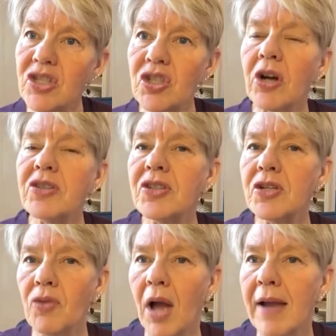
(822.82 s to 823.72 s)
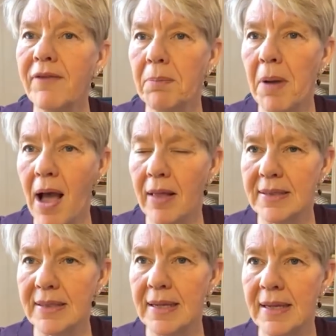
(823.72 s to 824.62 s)
starts to drive the
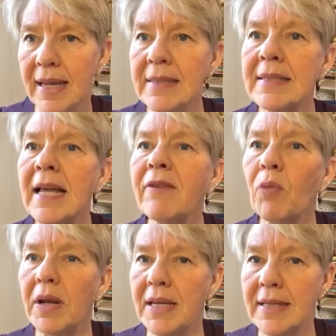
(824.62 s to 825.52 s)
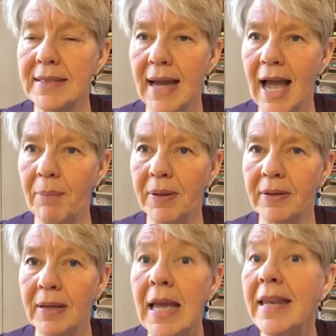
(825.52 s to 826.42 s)
policy instead of what needs to
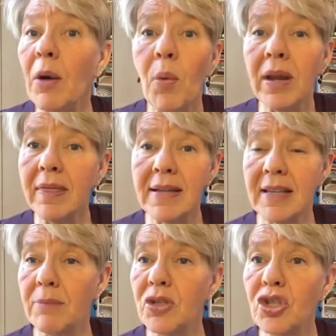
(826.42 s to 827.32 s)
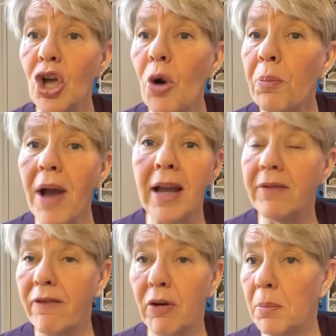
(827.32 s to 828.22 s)
happen. Right. Now, one of the things I'm so
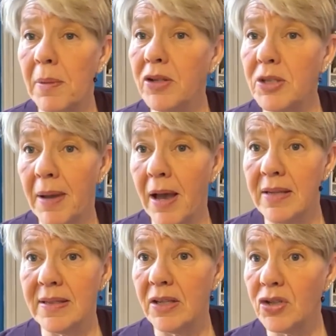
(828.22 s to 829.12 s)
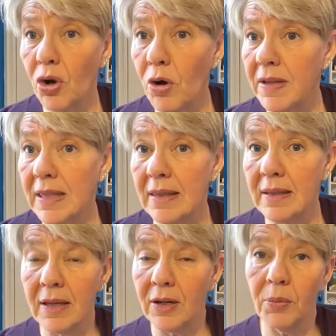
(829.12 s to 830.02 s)
proud of Governor Mills about is in this COVID,
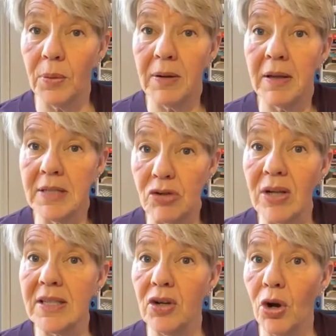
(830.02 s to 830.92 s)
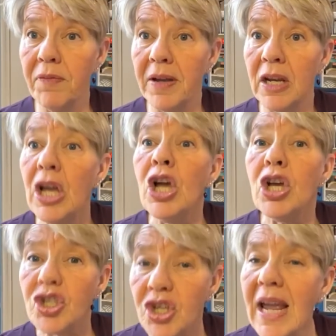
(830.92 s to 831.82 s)
you know, addressing COVID,
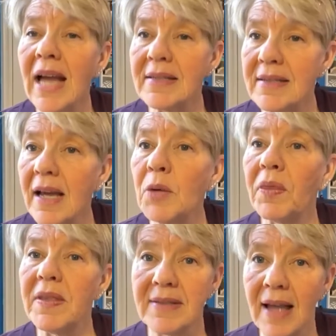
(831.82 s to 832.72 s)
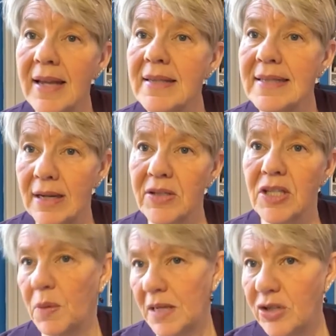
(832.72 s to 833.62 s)
she has done what the science
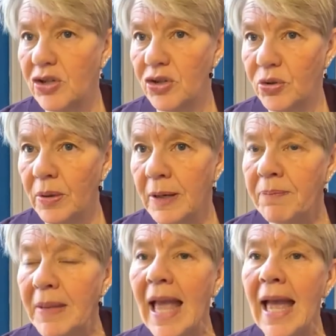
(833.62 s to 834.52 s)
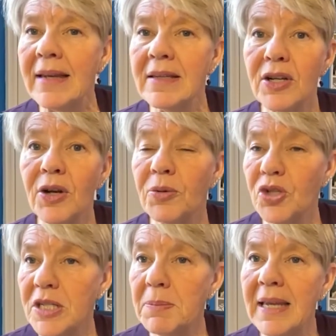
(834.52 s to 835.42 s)
tells us we need to do. And, you know,
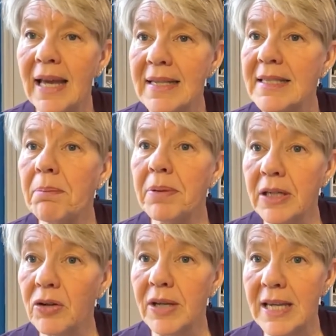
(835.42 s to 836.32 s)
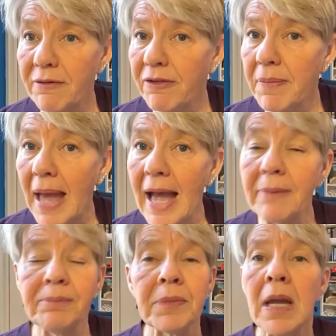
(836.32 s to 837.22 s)
she's been getting some political heat from
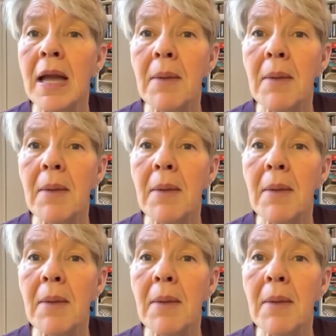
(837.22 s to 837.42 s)
that,